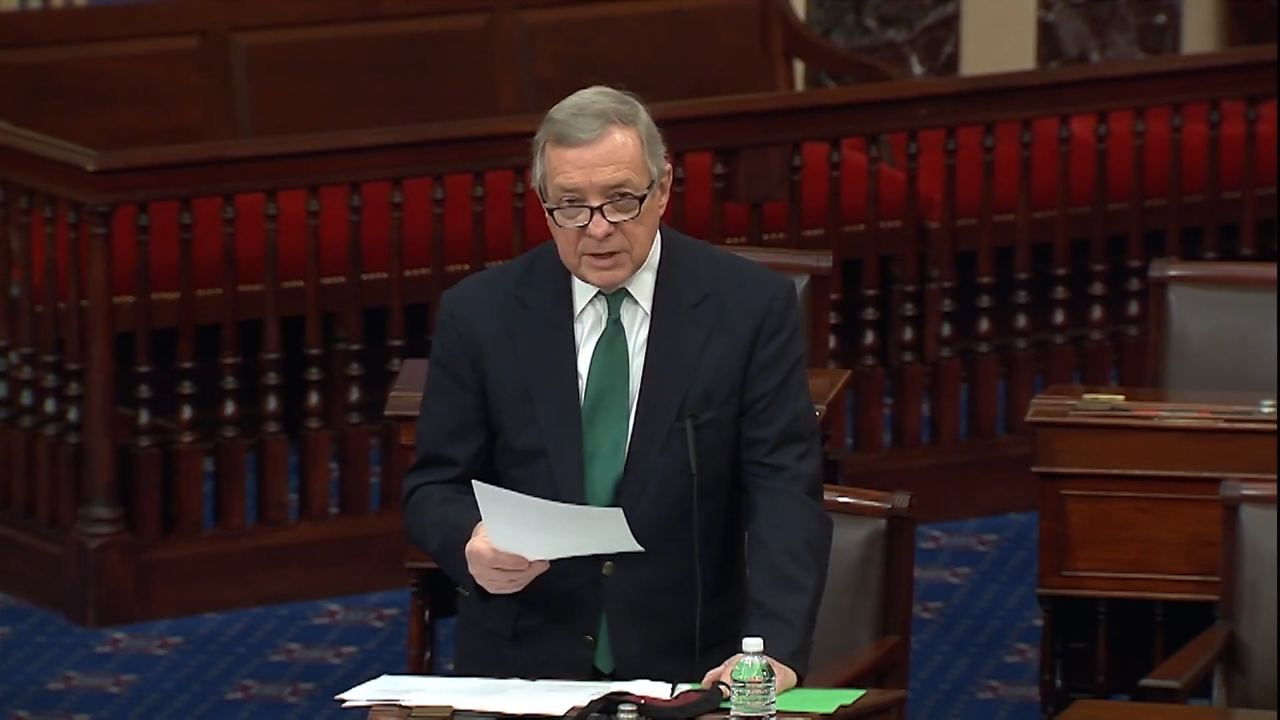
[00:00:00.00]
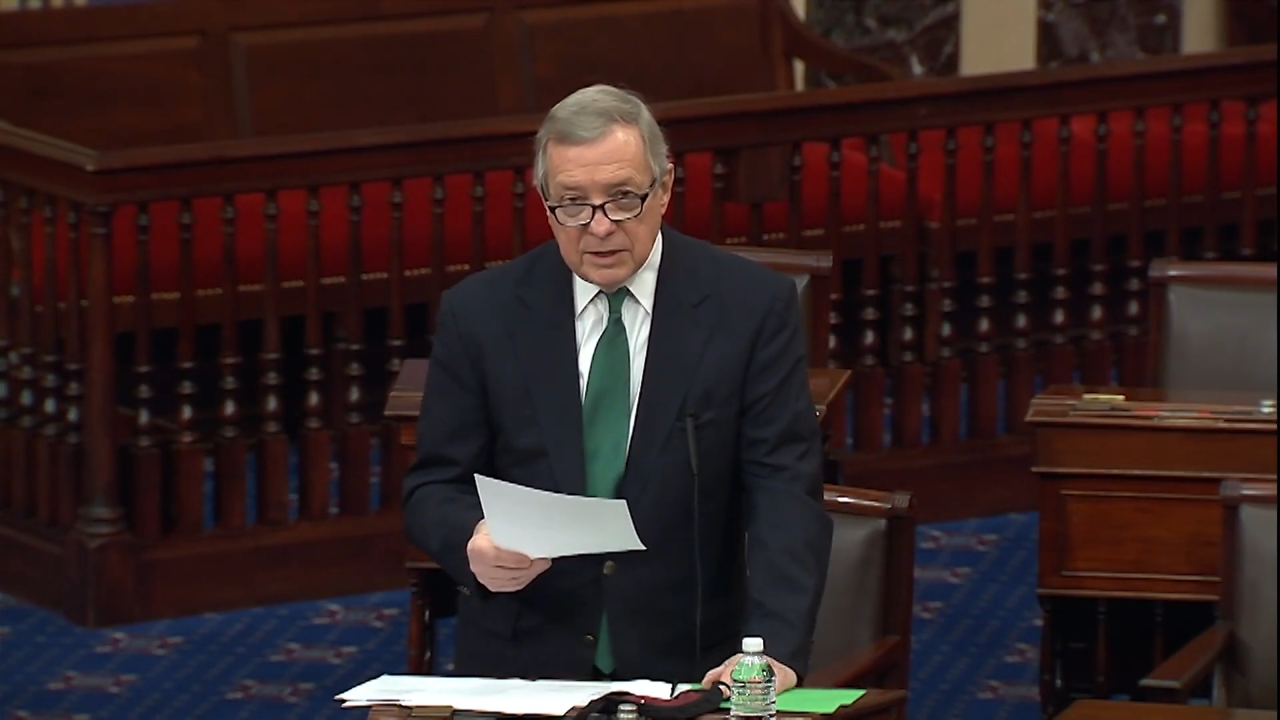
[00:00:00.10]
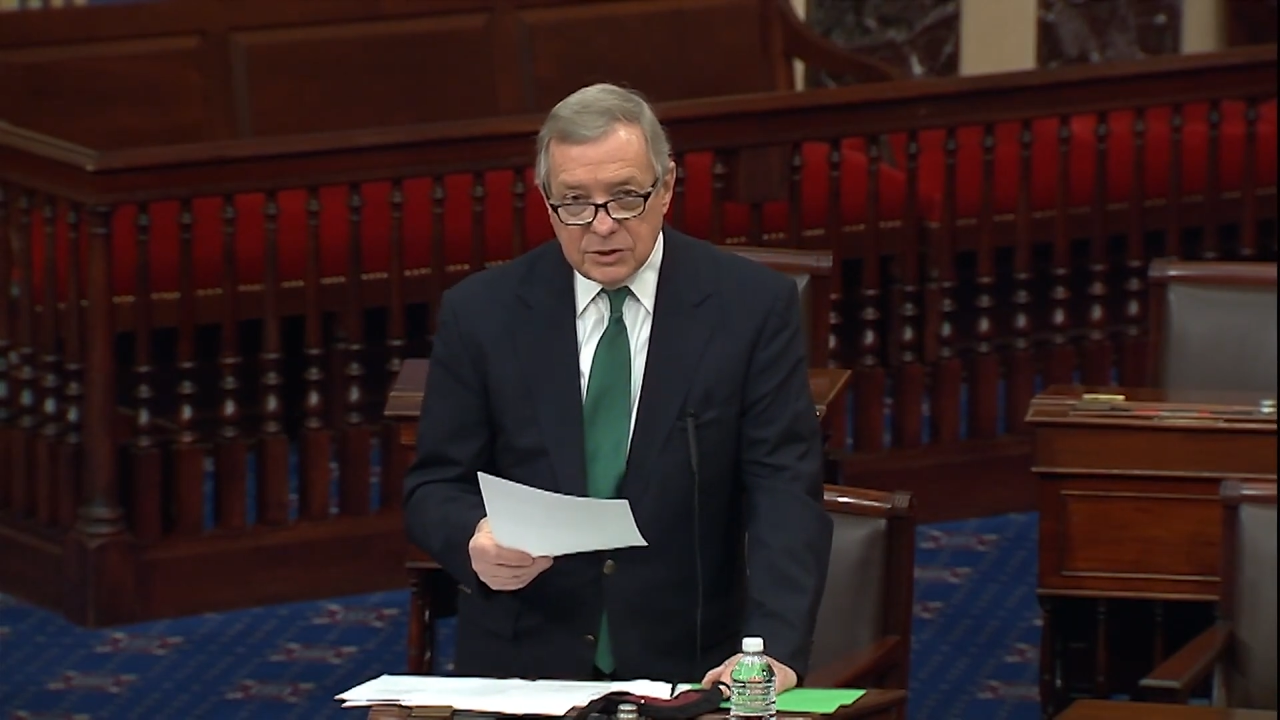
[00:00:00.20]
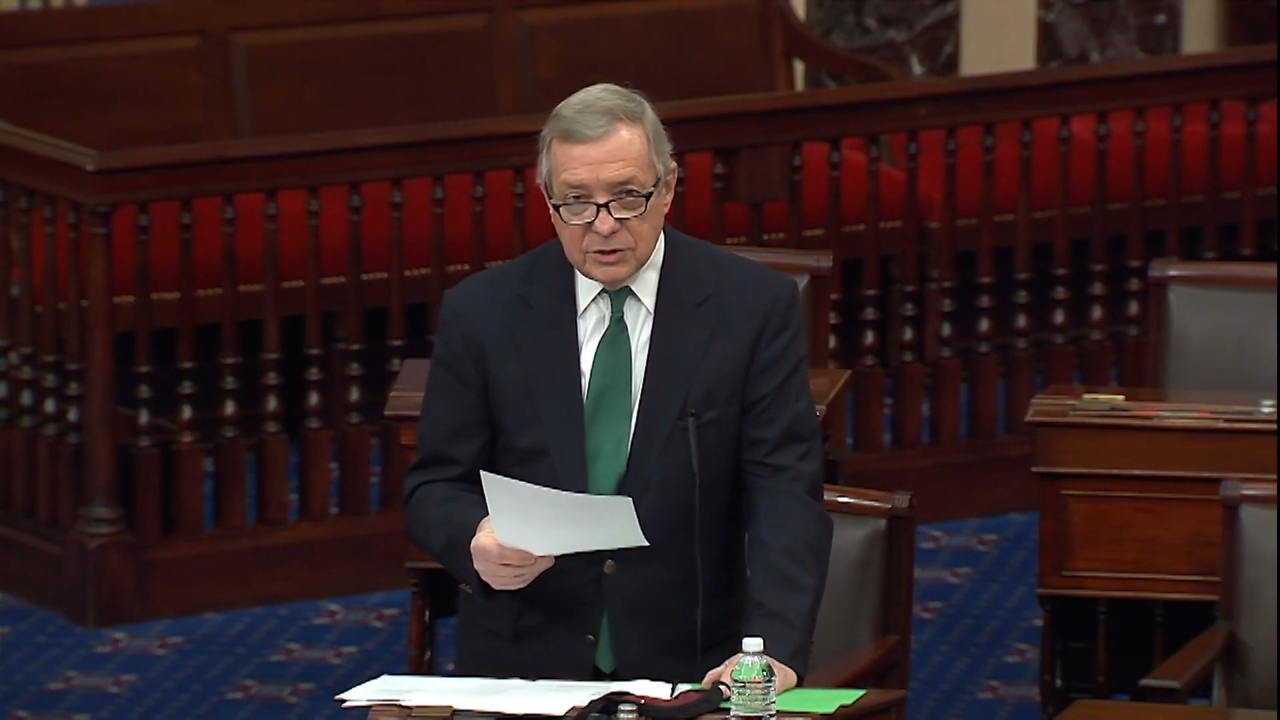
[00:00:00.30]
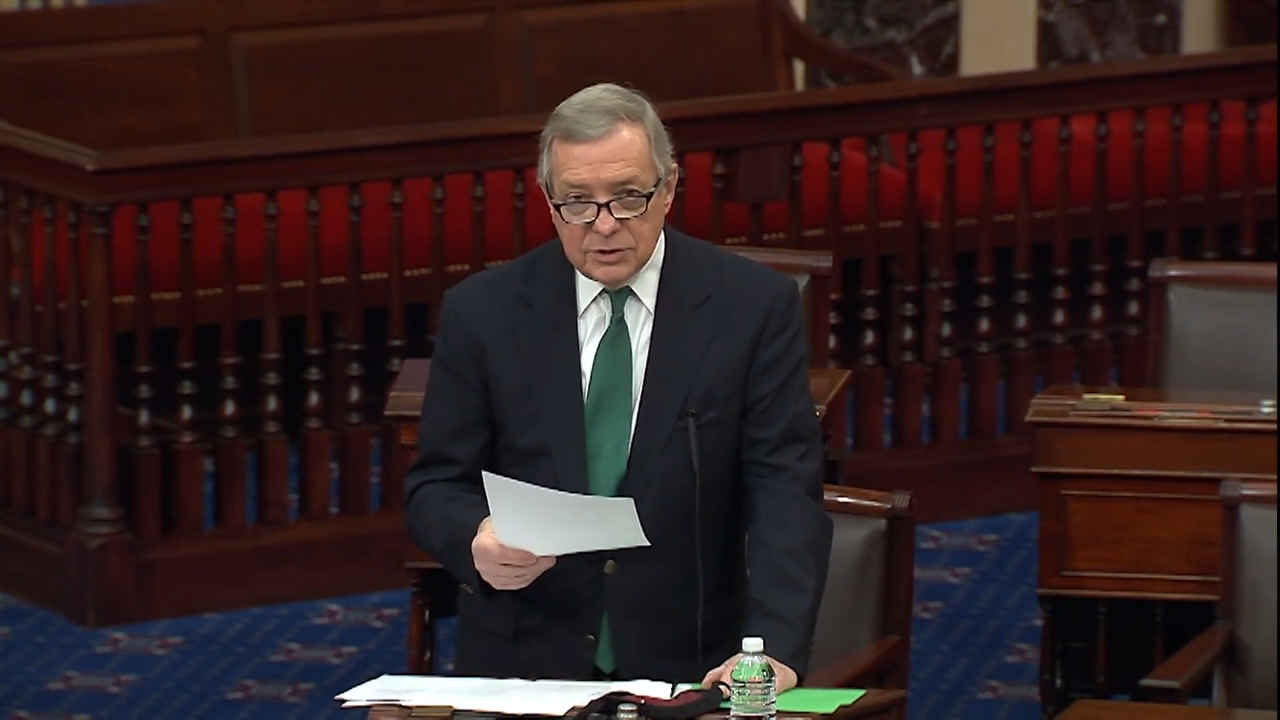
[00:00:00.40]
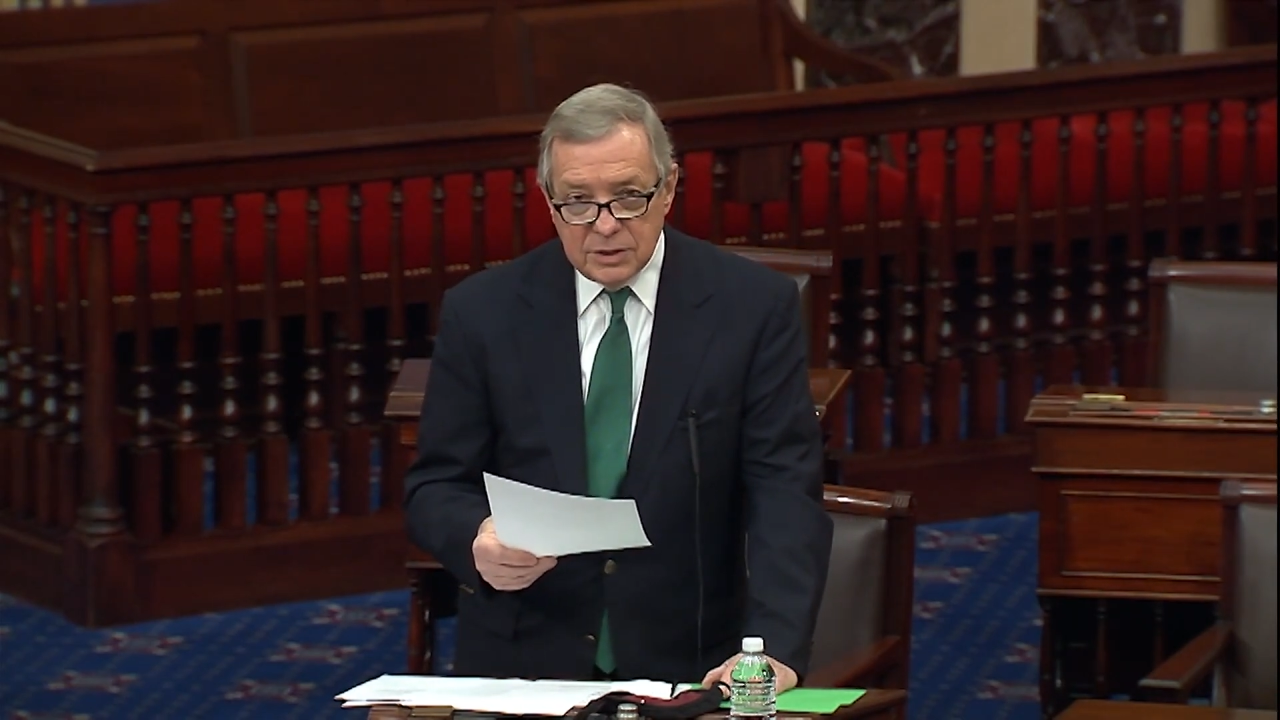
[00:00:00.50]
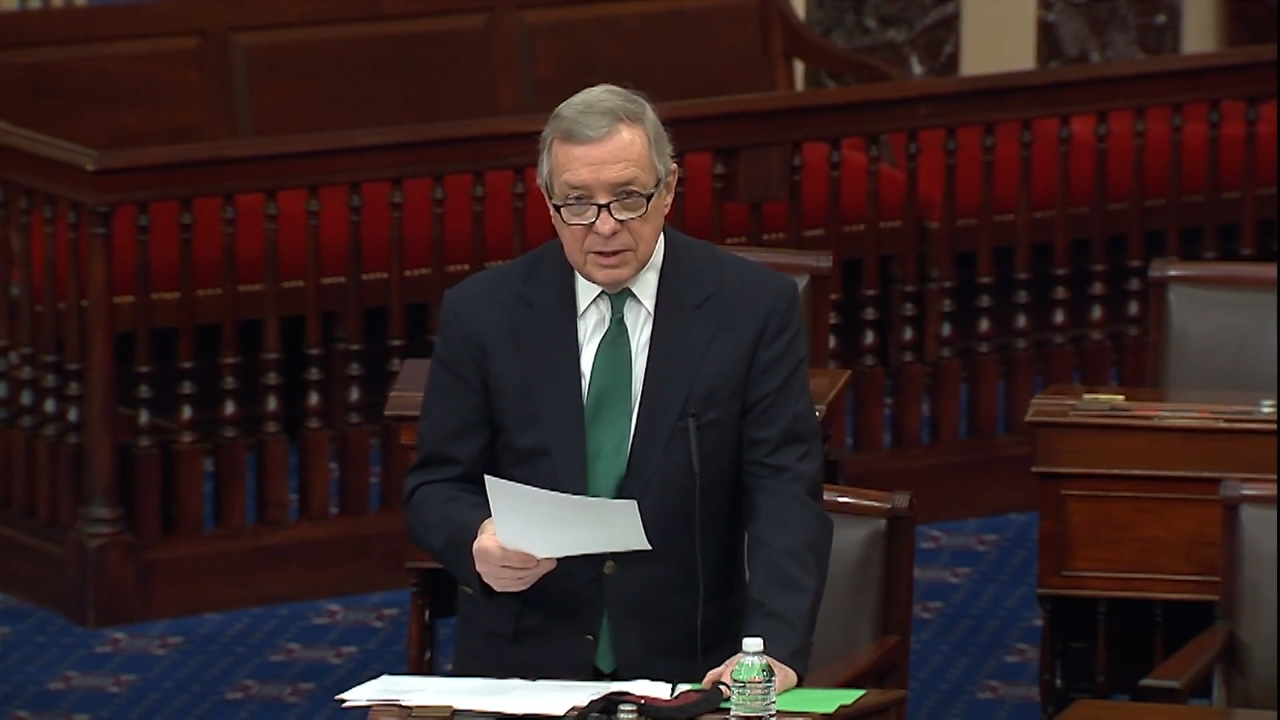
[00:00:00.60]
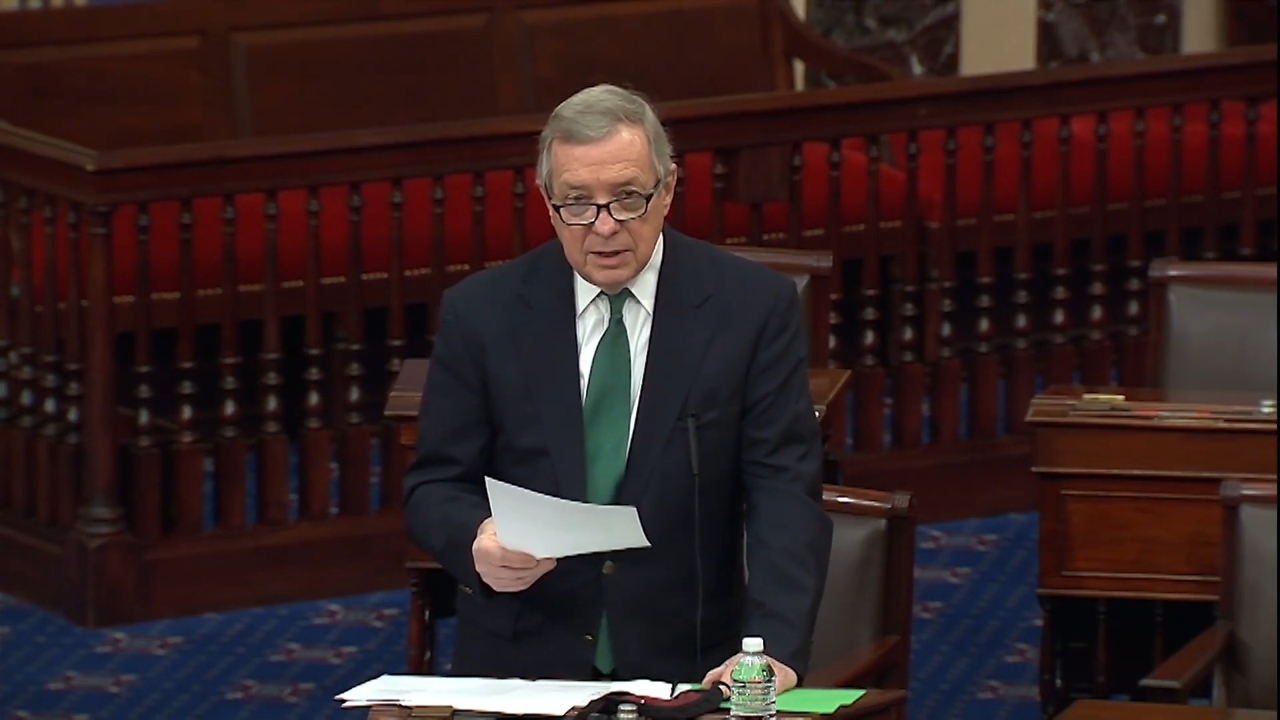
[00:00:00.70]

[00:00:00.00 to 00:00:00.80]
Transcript: nations